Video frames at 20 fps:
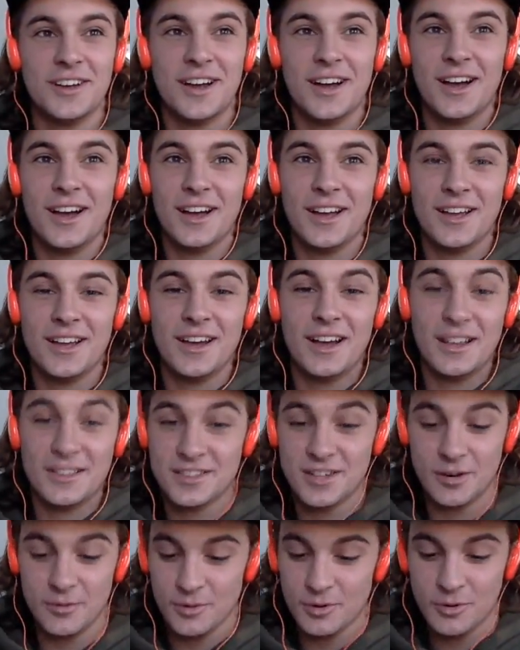I
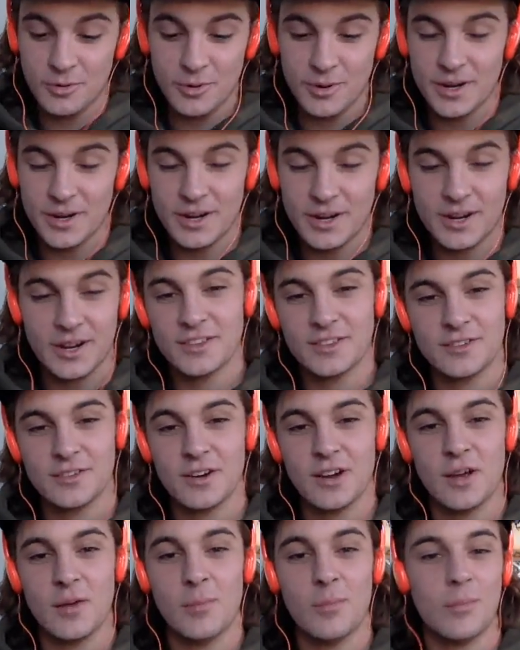saw real quick on
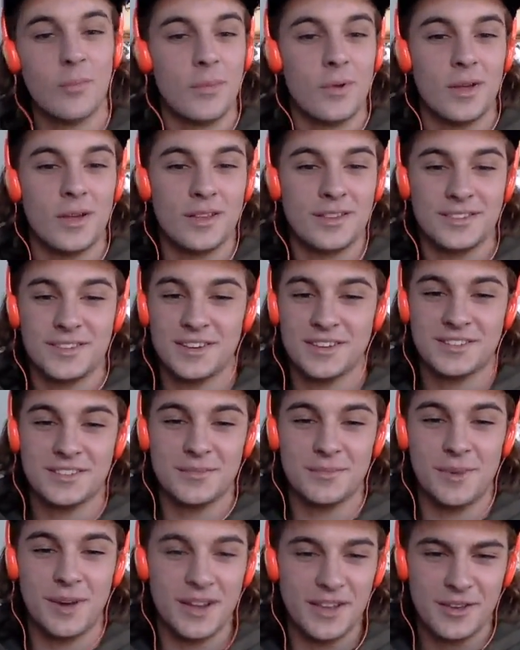Instagram,
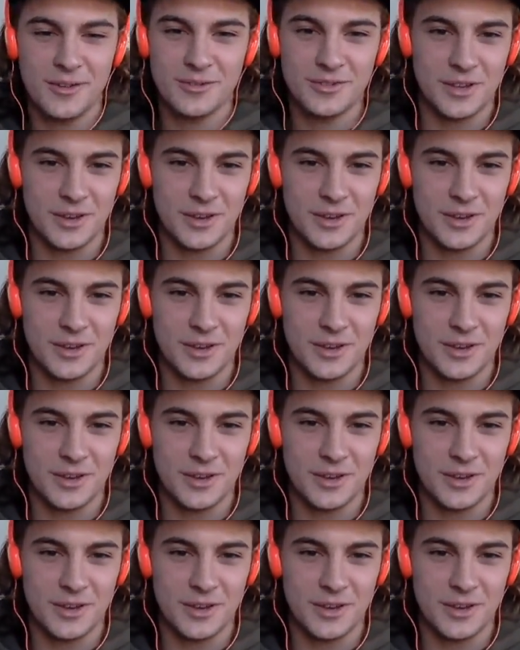texted Mike.